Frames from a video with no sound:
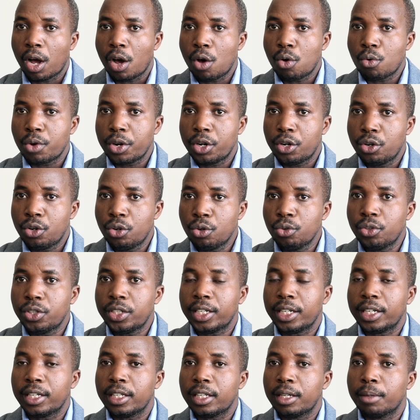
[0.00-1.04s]

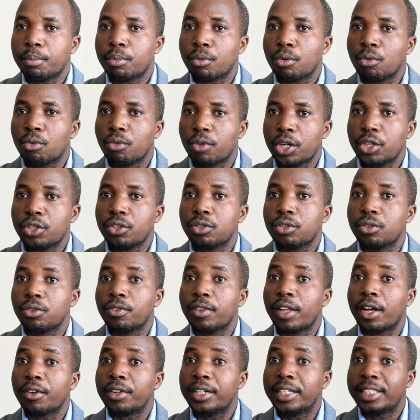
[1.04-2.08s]
reducing the progression
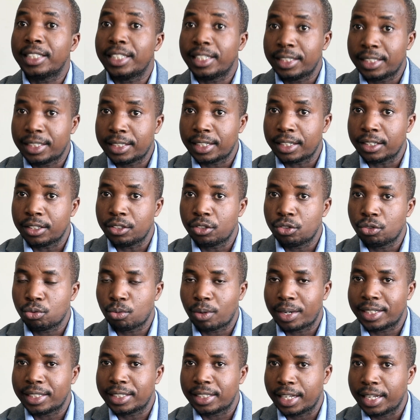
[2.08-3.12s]
of the resistance
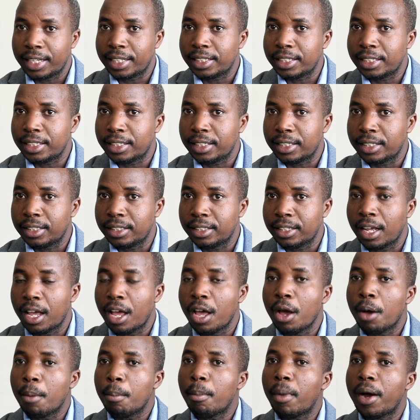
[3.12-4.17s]
towards ACTs
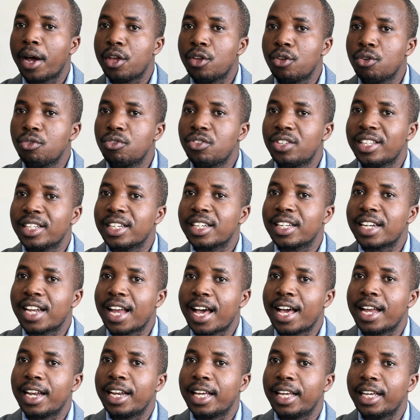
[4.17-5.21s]
by using
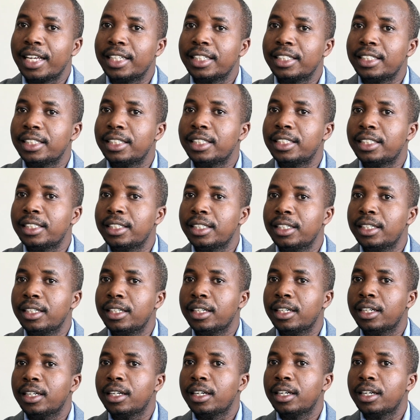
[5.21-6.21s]
non-ACT